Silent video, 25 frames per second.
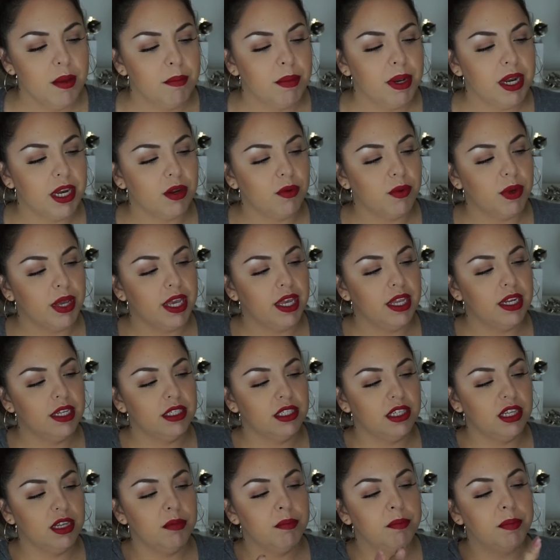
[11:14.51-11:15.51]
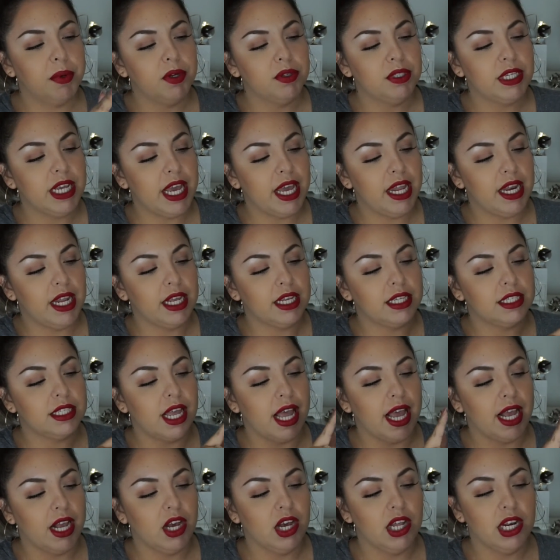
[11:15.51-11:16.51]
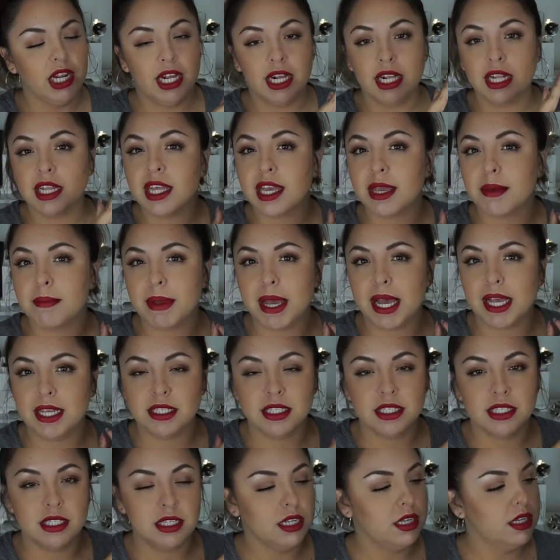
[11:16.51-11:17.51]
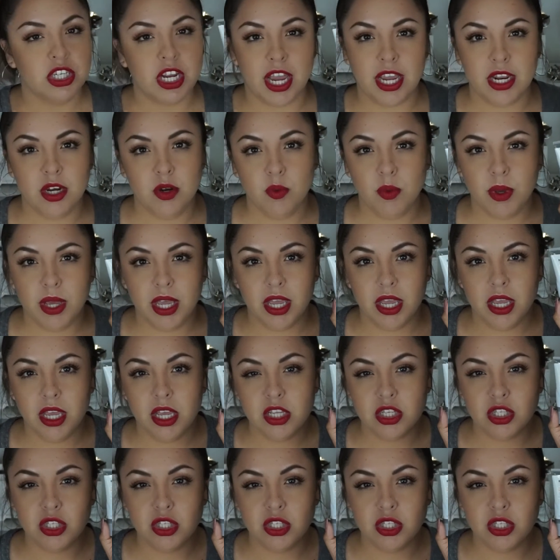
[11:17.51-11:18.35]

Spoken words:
But anyway, it is the Botanics Iconic Clay Mask Shine Away.